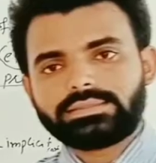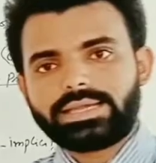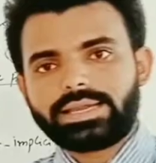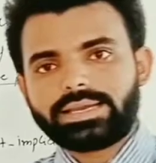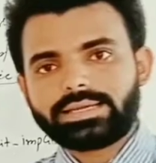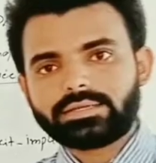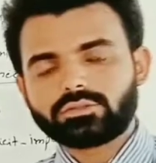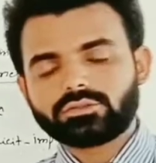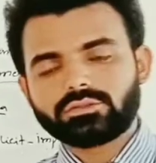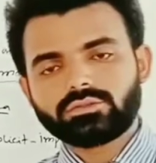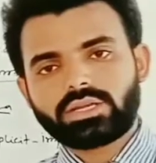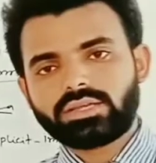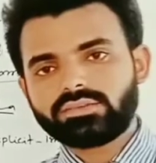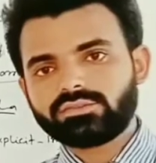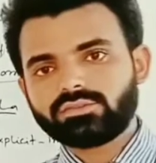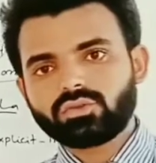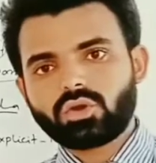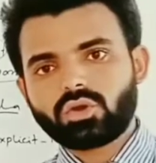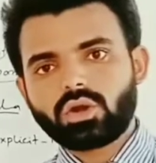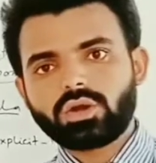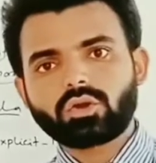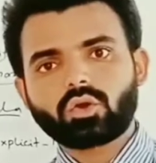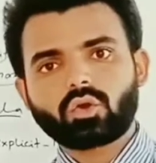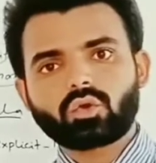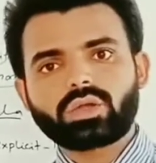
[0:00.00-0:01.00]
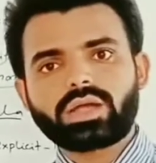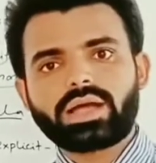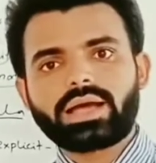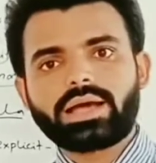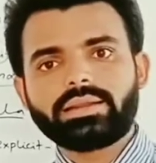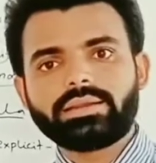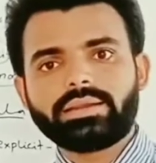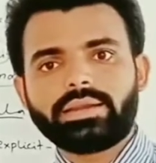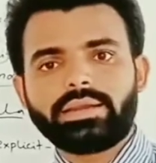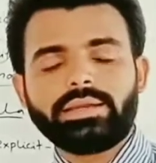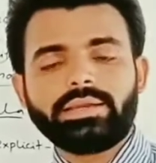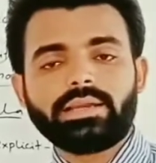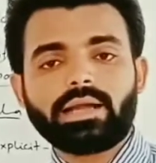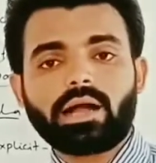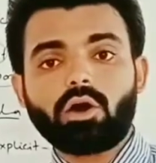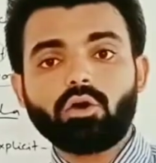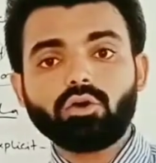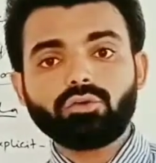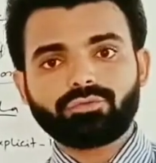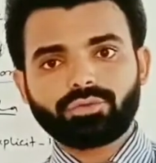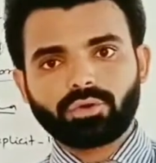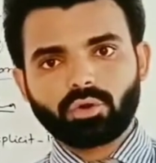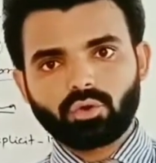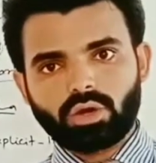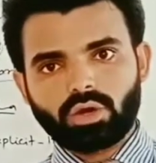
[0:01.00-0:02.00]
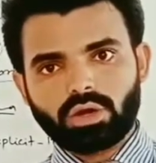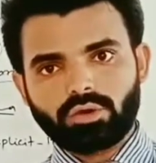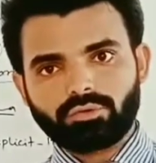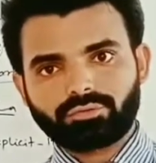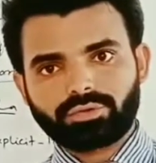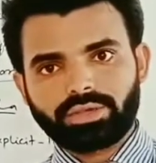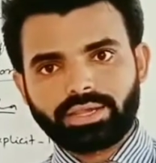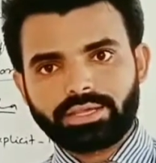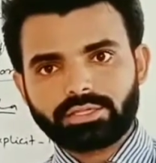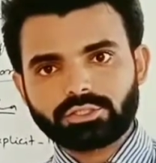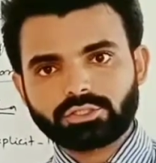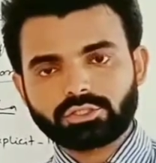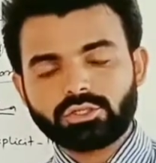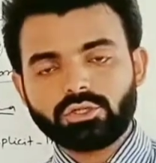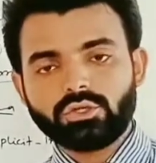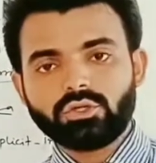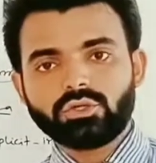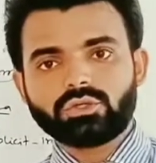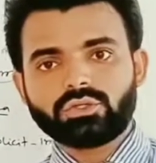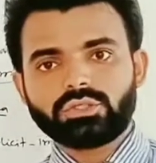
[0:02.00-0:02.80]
that does not require any outflow of cash